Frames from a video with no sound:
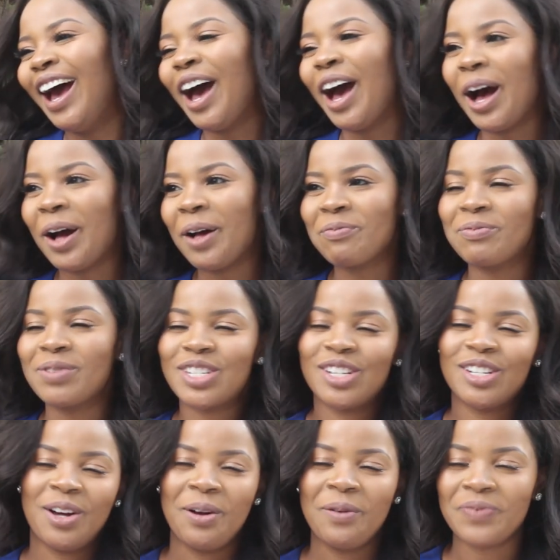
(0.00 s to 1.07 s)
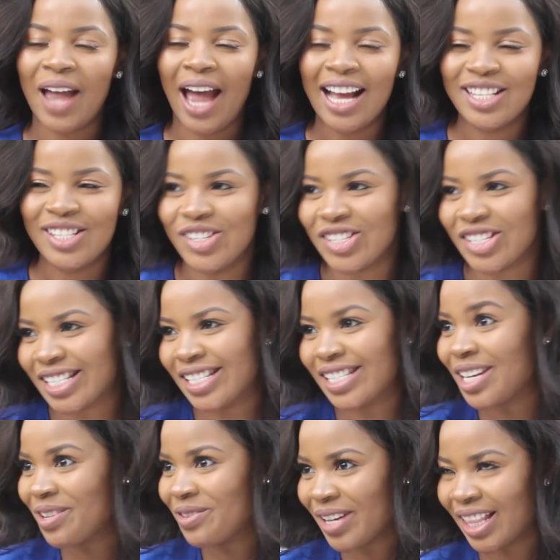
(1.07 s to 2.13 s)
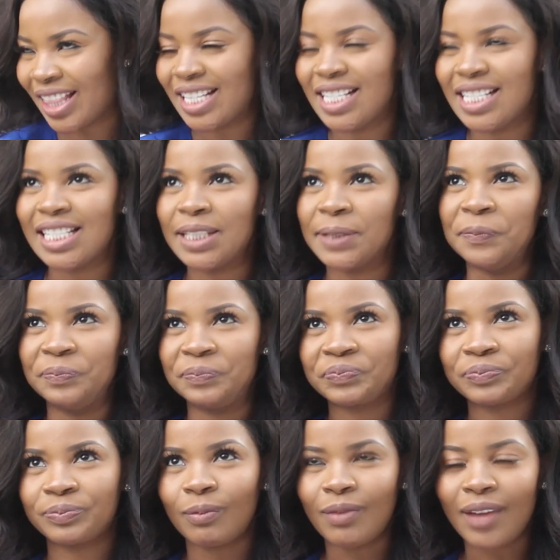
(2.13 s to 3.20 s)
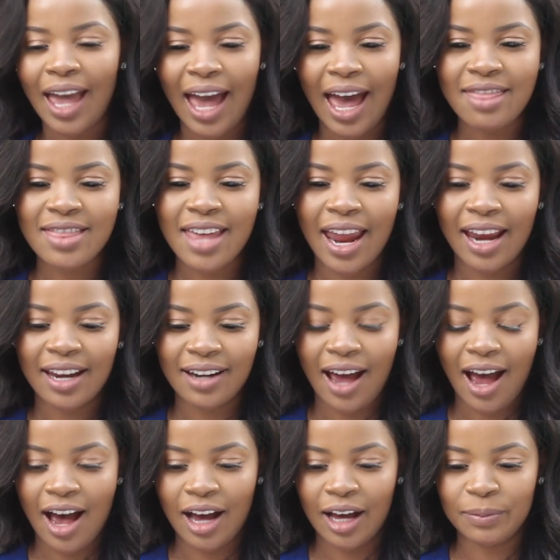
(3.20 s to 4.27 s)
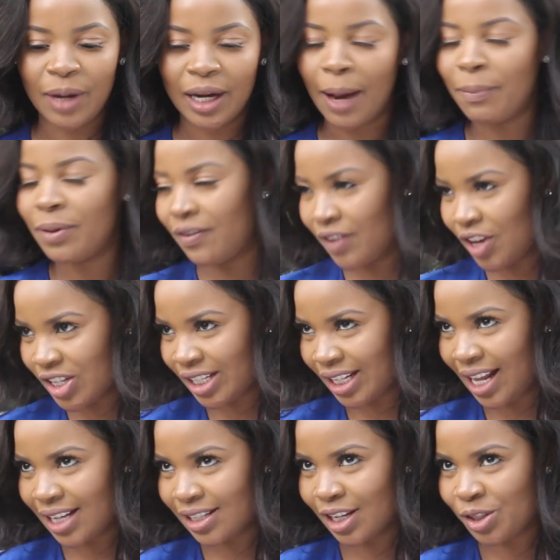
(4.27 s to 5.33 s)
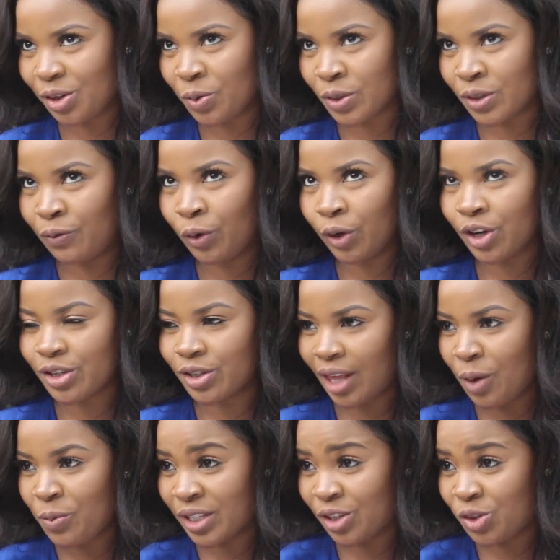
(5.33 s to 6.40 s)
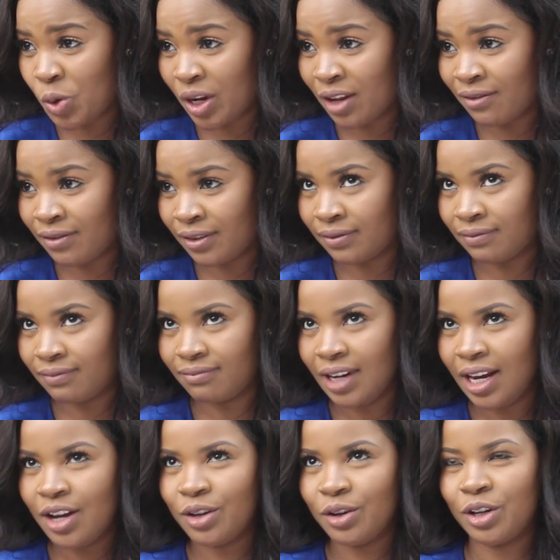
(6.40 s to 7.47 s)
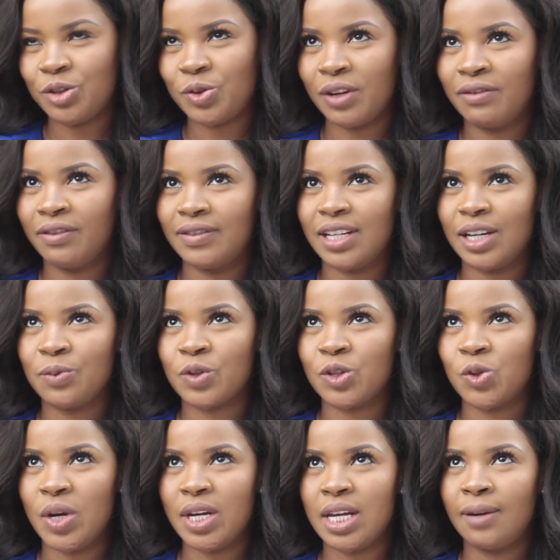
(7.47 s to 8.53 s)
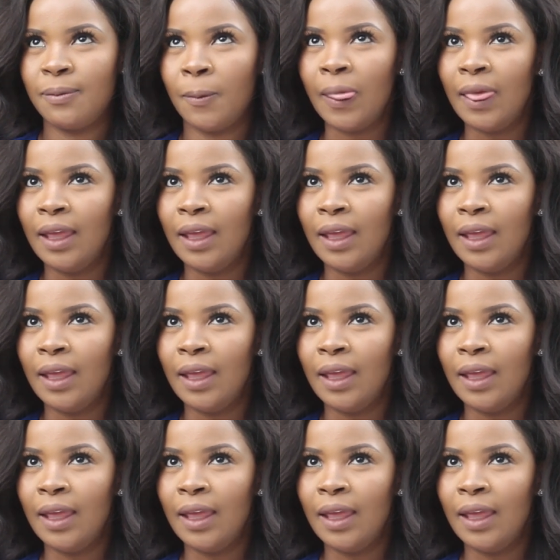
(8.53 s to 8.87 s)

Um, but you know, I had to just deal with it. And then um, a couple of years later, so it was four years. So that was in 2015. No, 2015 was 20.